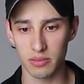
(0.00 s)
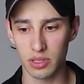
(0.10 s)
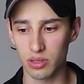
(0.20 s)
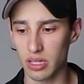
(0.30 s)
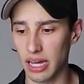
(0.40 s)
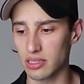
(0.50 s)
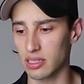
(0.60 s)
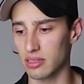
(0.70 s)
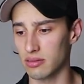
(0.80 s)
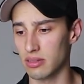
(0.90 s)
You guys
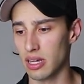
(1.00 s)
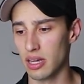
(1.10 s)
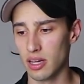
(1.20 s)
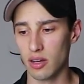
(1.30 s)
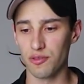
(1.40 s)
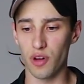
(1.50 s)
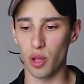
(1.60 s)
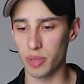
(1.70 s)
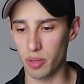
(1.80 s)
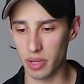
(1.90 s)
can
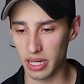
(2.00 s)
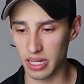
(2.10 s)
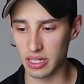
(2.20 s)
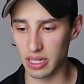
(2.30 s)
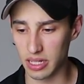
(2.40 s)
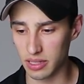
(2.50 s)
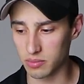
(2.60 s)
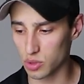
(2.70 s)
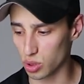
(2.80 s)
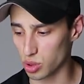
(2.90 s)
follow me on my
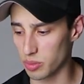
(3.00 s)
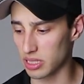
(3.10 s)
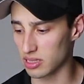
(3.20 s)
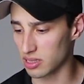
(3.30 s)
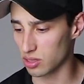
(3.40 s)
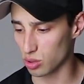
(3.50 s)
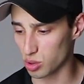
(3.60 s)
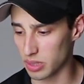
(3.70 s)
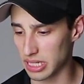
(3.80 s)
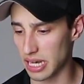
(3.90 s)
social media
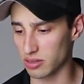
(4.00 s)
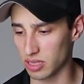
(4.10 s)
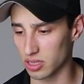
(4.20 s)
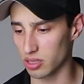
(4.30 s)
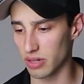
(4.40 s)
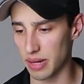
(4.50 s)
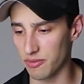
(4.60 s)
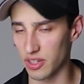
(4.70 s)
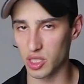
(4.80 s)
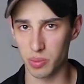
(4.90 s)
accounts, Instagram,
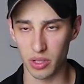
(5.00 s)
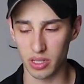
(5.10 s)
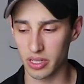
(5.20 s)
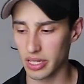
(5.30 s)
Facebook.